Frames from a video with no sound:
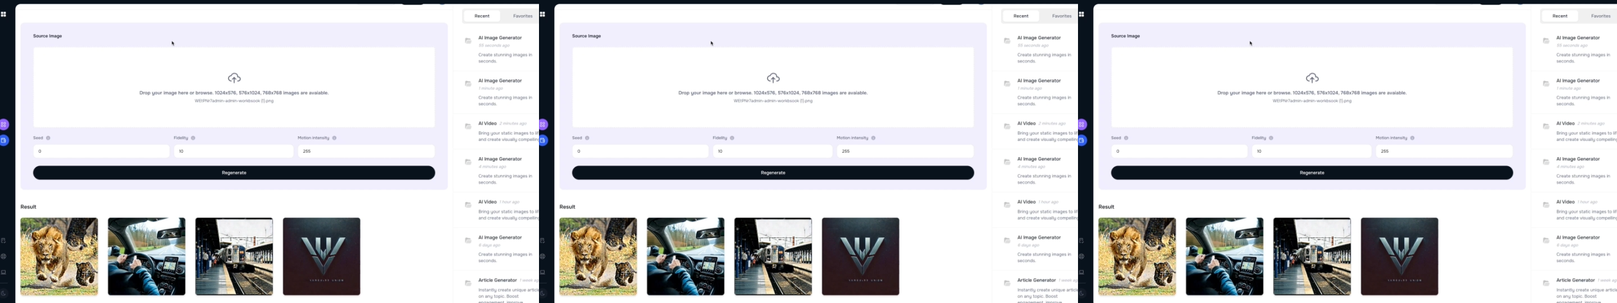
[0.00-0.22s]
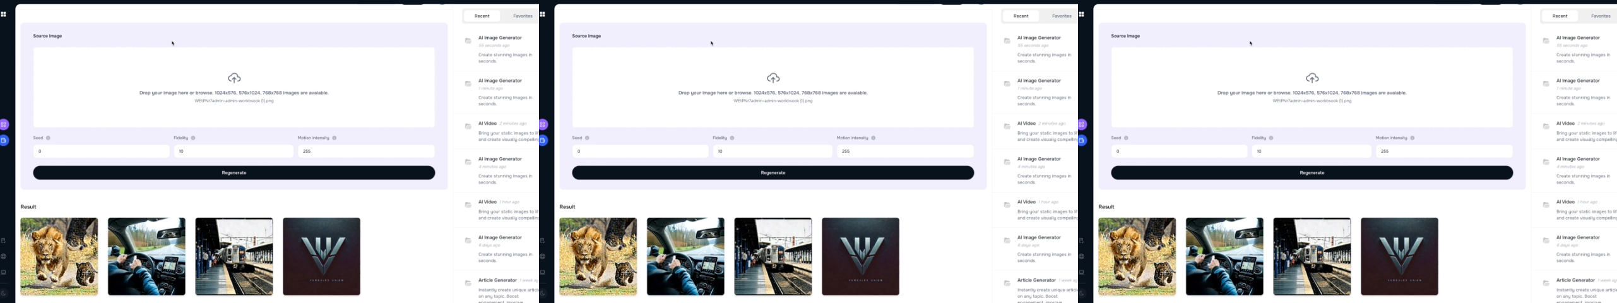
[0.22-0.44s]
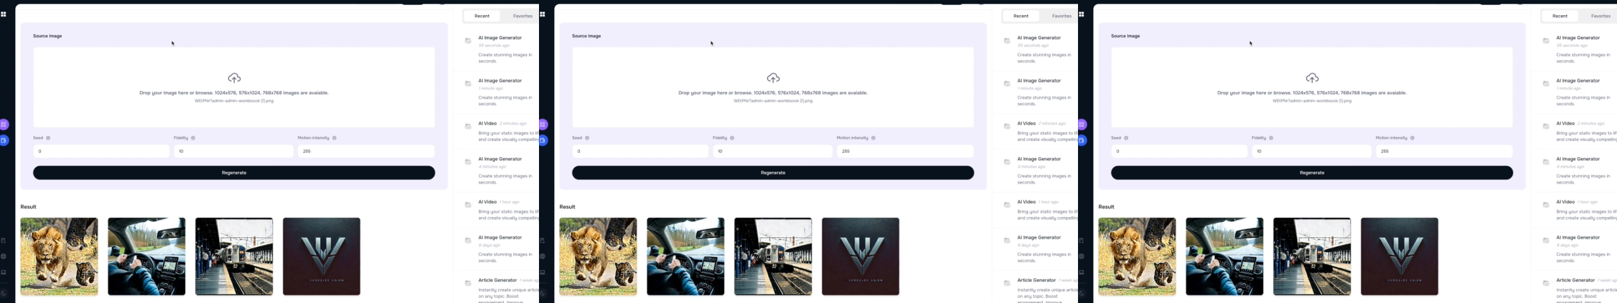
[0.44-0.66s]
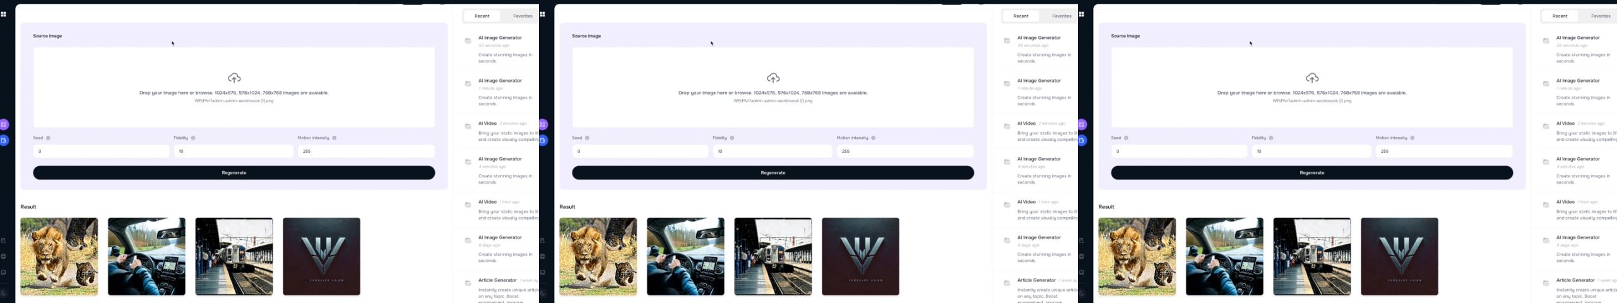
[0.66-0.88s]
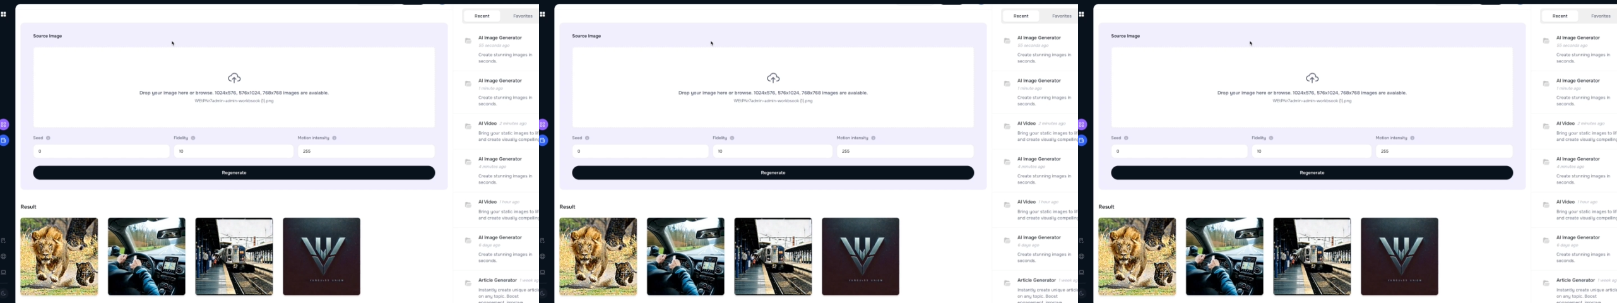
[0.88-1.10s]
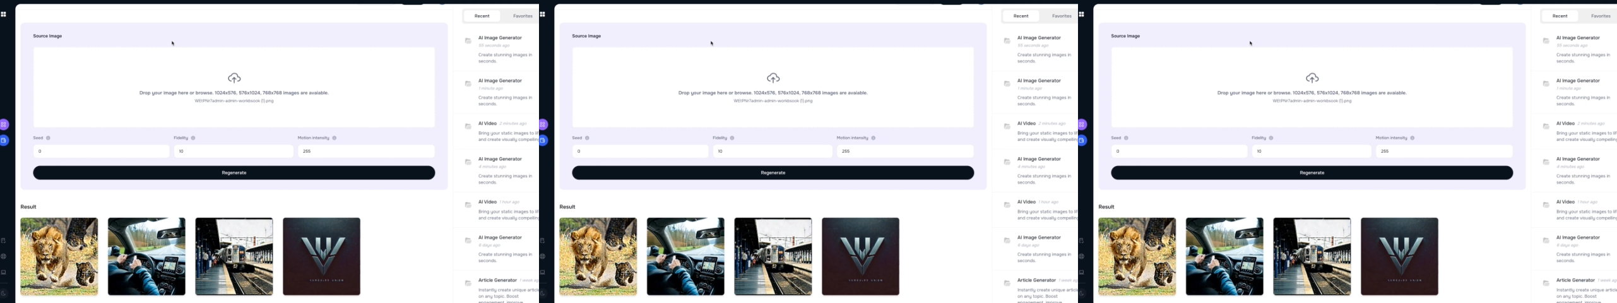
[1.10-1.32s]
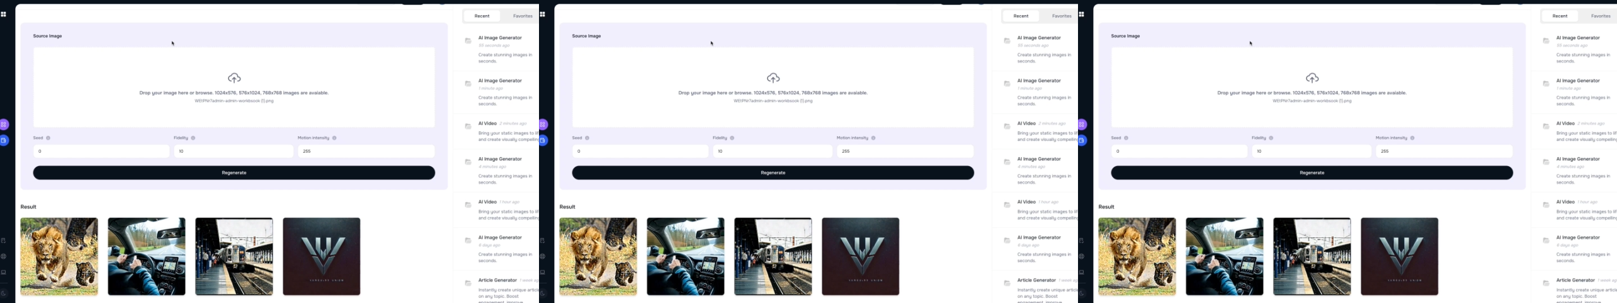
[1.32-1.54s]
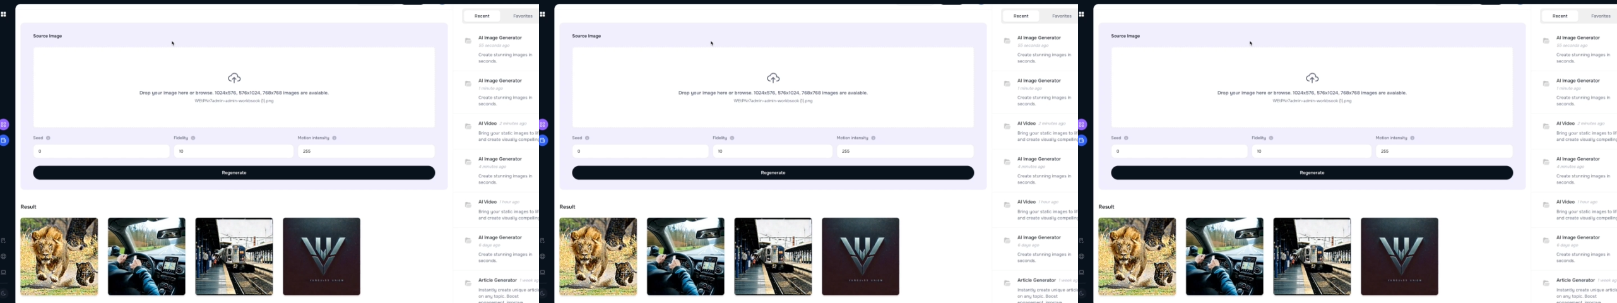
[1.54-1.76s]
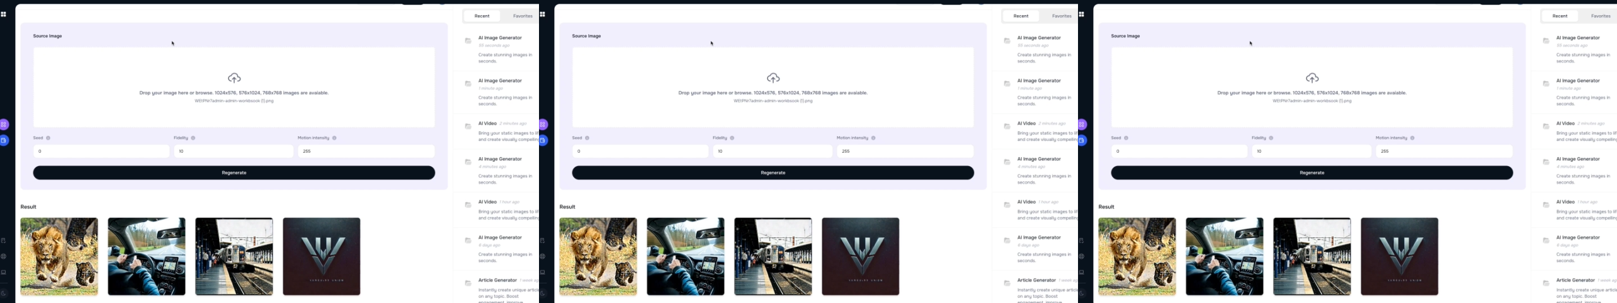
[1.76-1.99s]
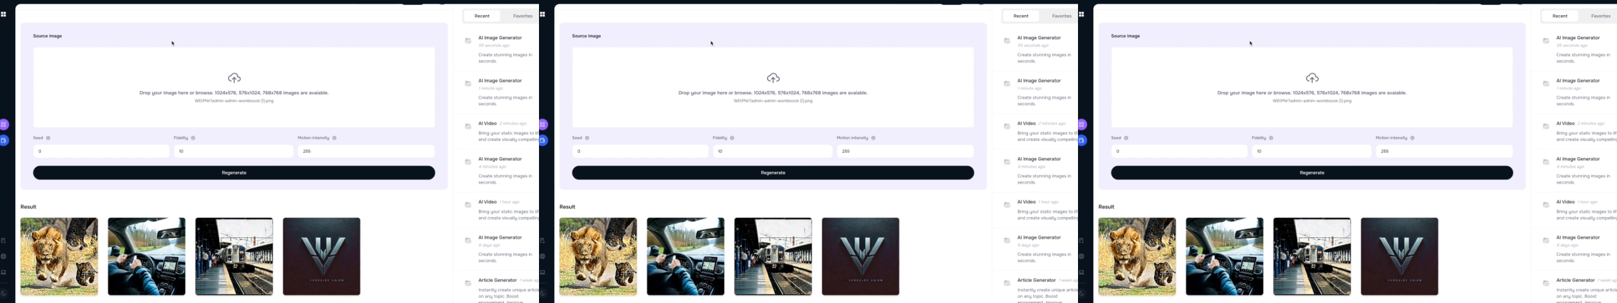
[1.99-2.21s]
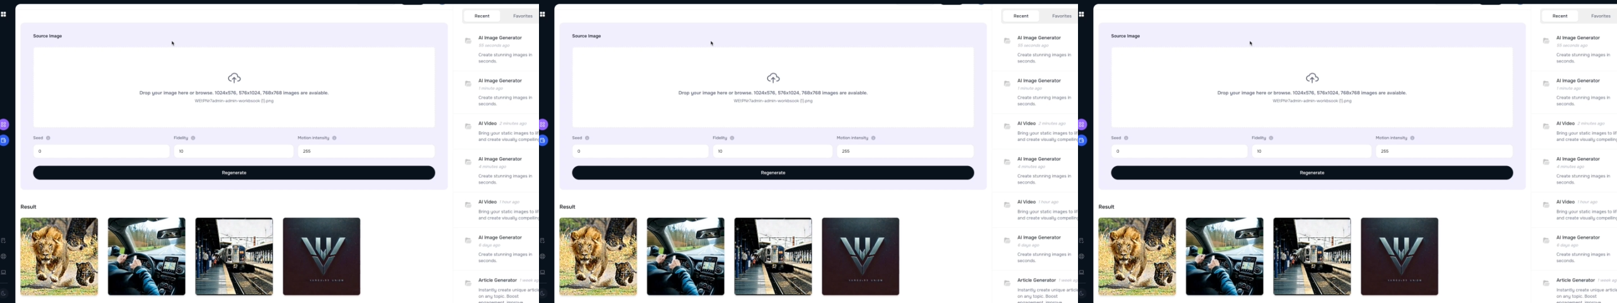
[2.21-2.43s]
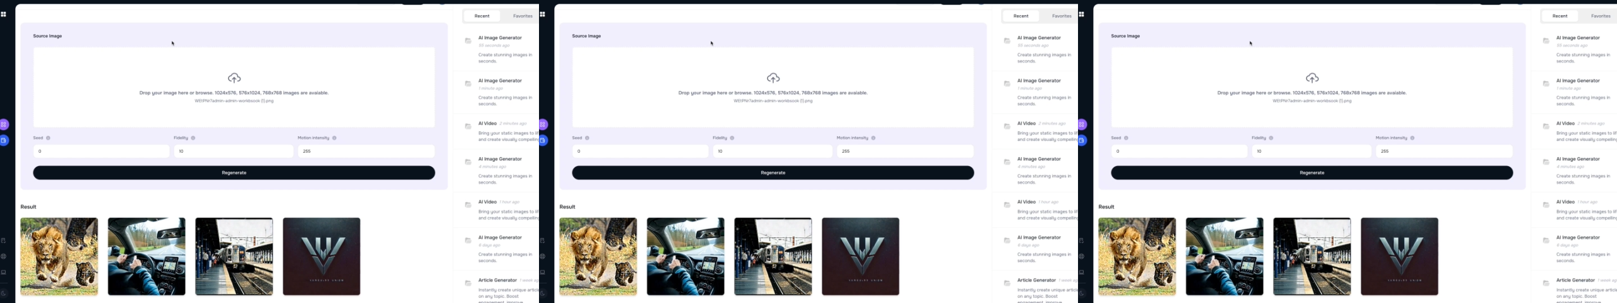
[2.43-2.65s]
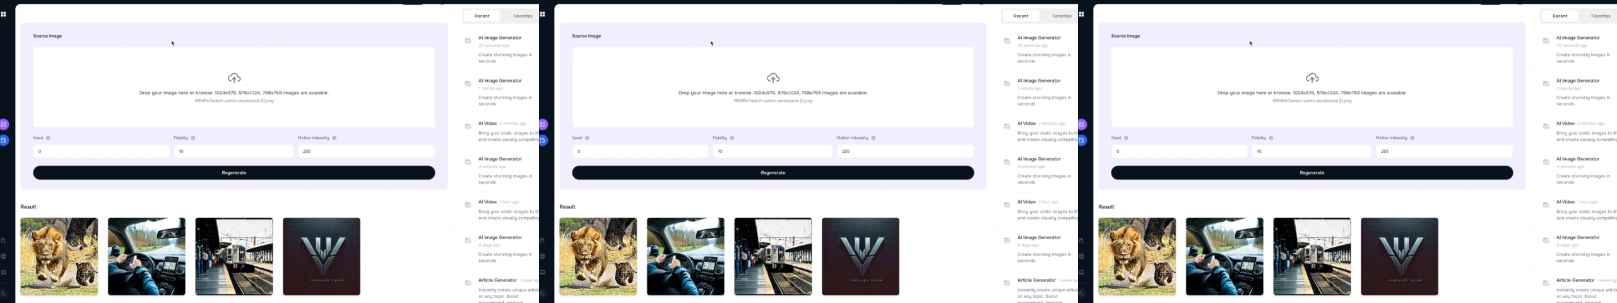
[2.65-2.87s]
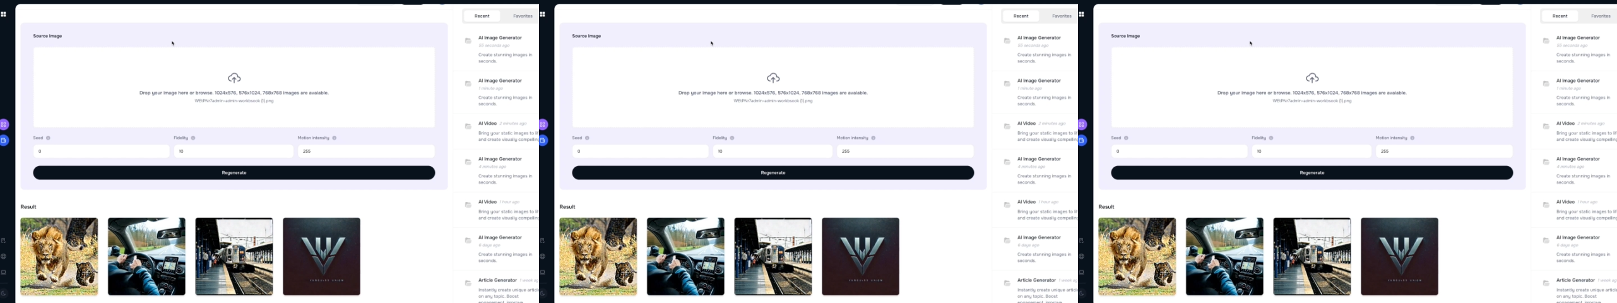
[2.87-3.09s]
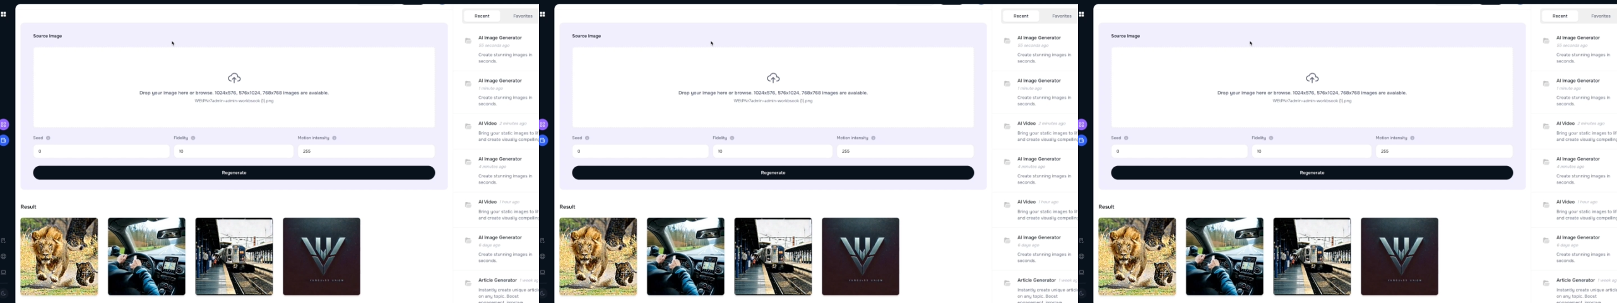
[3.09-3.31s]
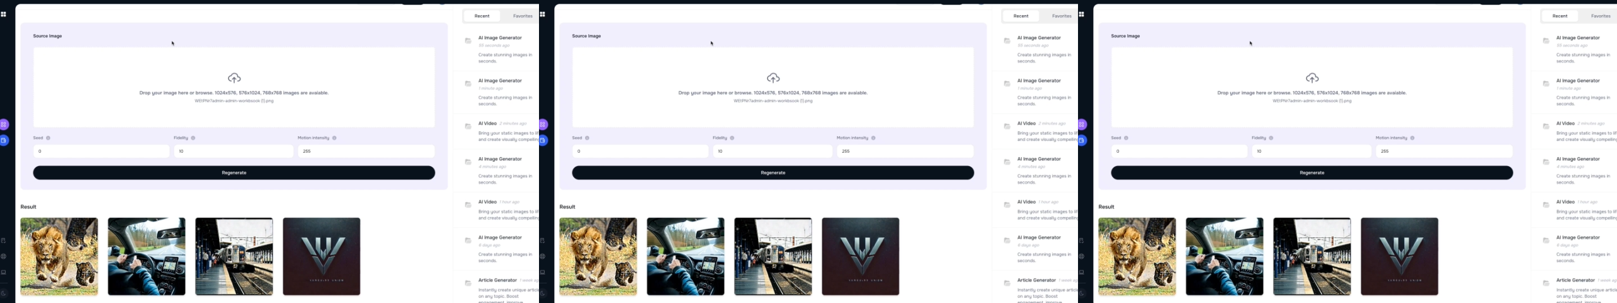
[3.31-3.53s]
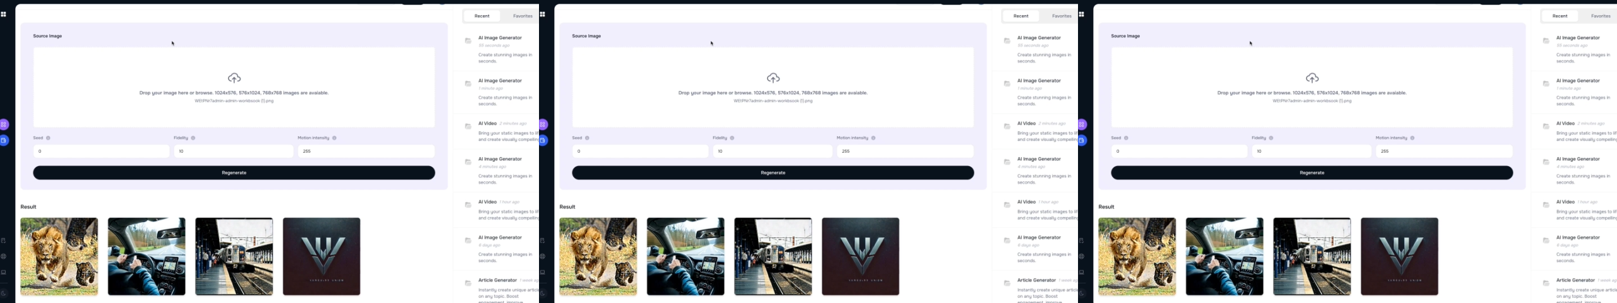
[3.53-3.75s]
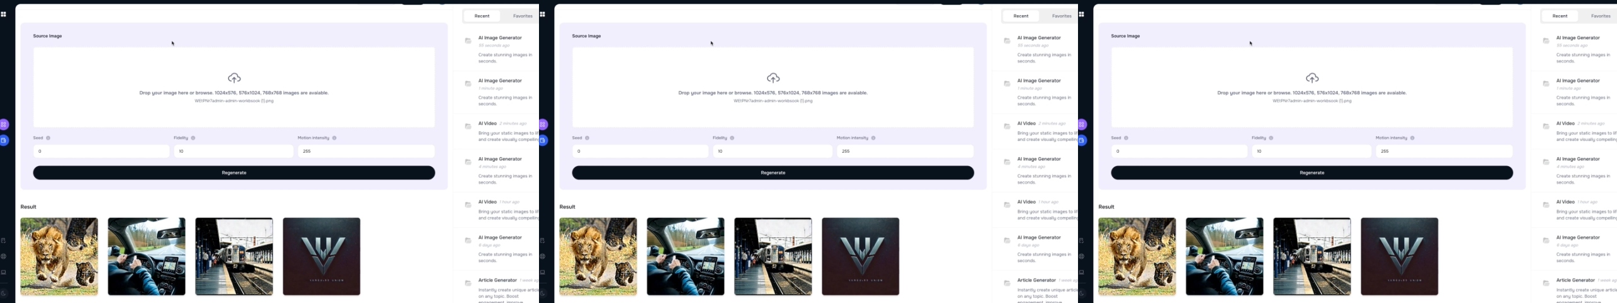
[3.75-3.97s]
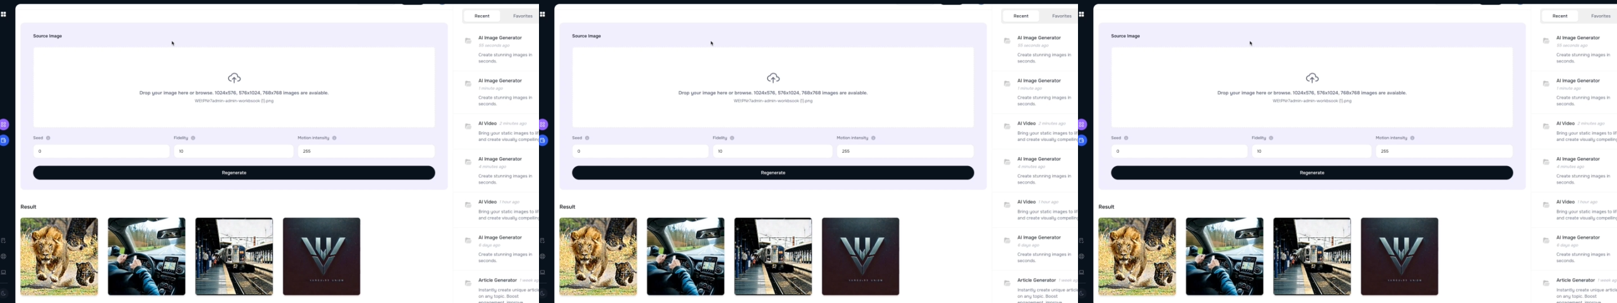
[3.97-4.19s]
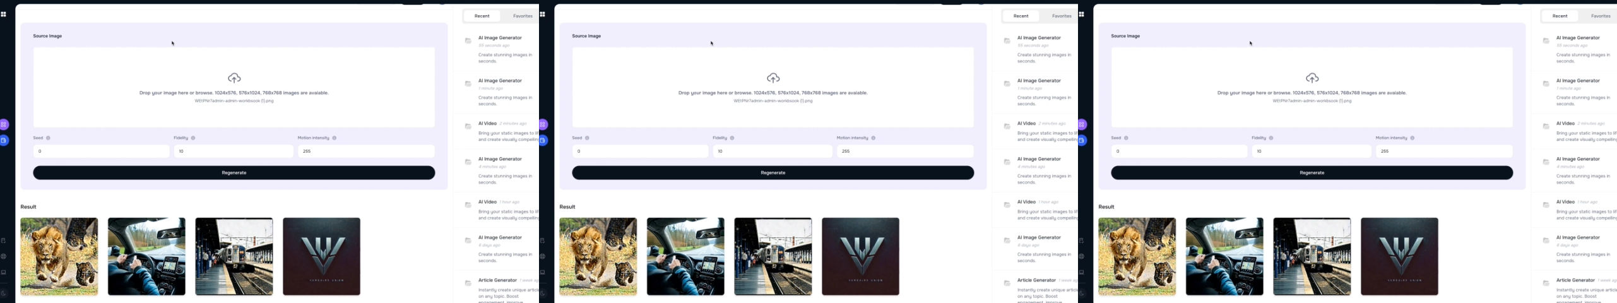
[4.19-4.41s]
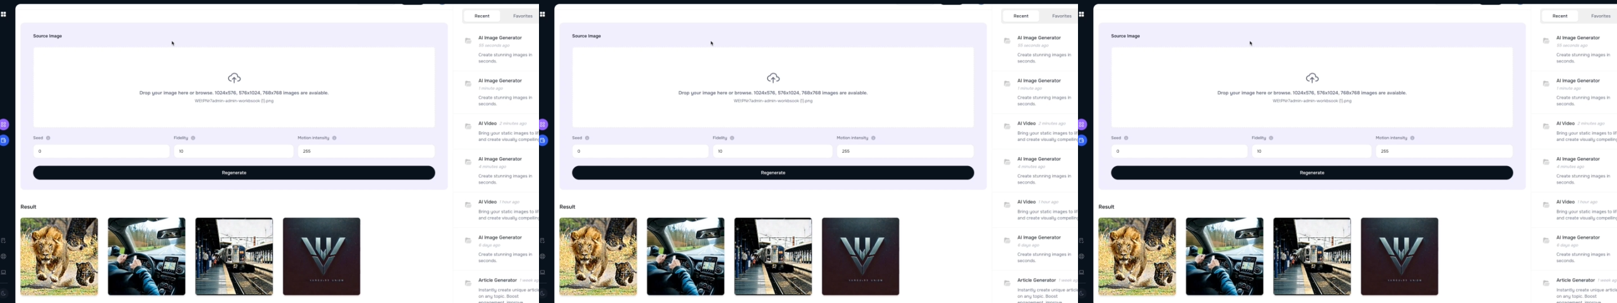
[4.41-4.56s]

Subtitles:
(no speaker visible)